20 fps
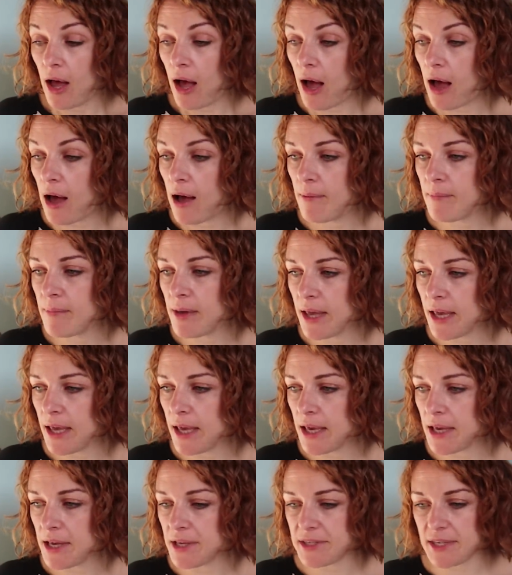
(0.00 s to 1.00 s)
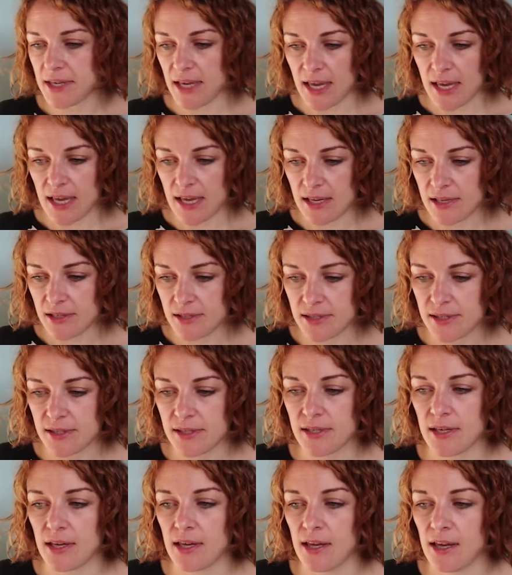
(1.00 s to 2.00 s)
It
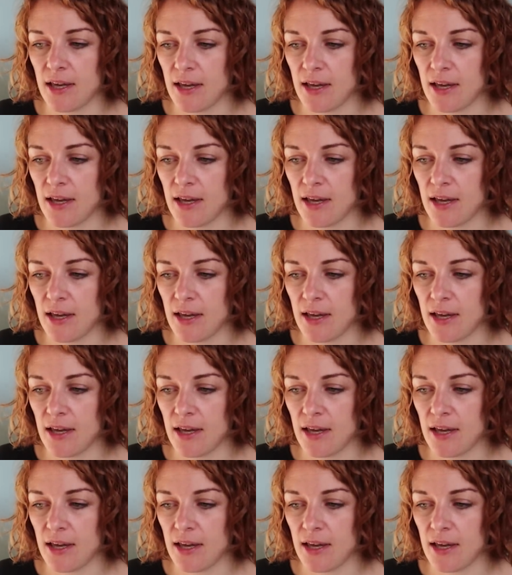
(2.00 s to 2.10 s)
is,